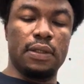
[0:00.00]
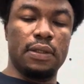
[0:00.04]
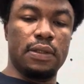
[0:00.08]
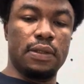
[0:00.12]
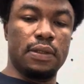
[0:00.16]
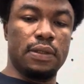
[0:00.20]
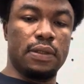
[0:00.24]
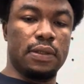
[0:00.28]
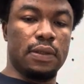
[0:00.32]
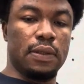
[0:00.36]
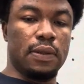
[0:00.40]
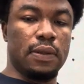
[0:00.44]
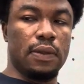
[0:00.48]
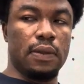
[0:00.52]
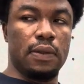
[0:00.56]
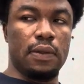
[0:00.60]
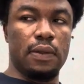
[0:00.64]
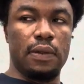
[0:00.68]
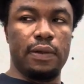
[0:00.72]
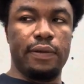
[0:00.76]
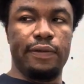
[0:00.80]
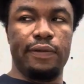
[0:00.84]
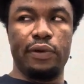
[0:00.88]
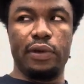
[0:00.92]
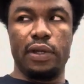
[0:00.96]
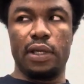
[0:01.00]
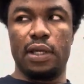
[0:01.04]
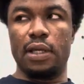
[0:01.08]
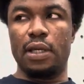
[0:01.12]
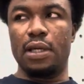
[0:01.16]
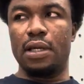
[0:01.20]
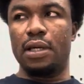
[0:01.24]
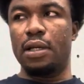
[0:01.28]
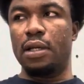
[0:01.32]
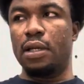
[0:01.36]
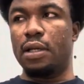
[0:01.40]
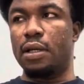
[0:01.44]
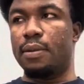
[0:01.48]
So if we
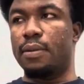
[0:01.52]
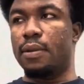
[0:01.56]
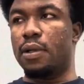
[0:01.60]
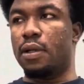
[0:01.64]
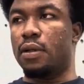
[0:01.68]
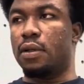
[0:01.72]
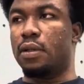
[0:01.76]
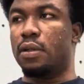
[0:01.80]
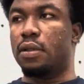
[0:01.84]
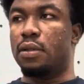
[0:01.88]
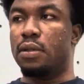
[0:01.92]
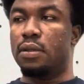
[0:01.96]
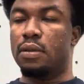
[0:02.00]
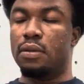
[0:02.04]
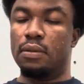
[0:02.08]
get about